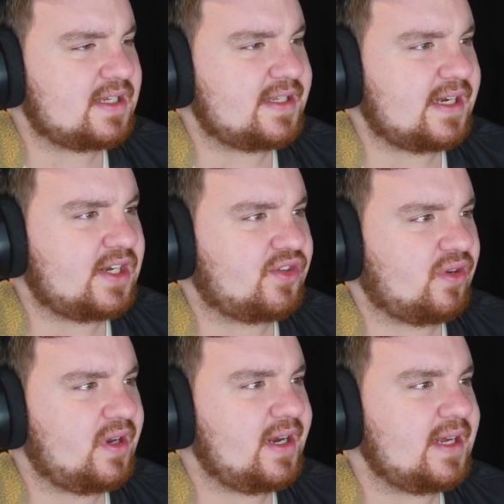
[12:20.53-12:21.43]
it
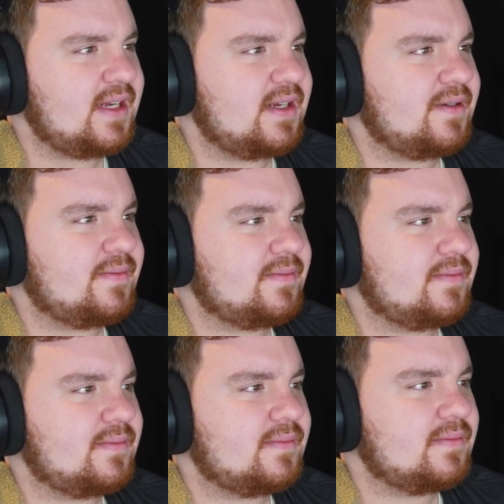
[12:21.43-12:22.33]
controlling that?
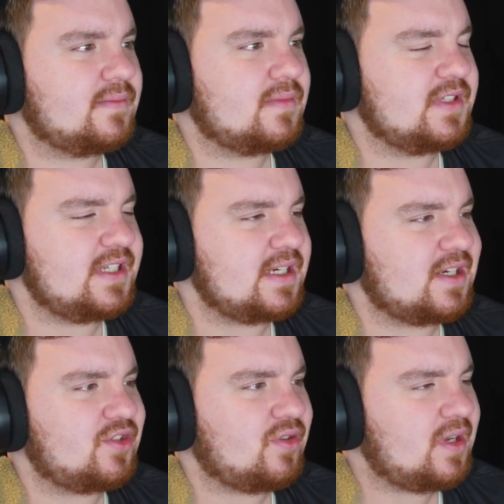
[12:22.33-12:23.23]
Is it
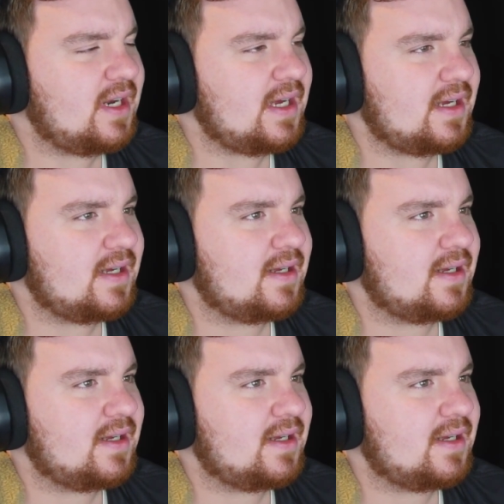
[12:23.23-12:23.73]
controlling that?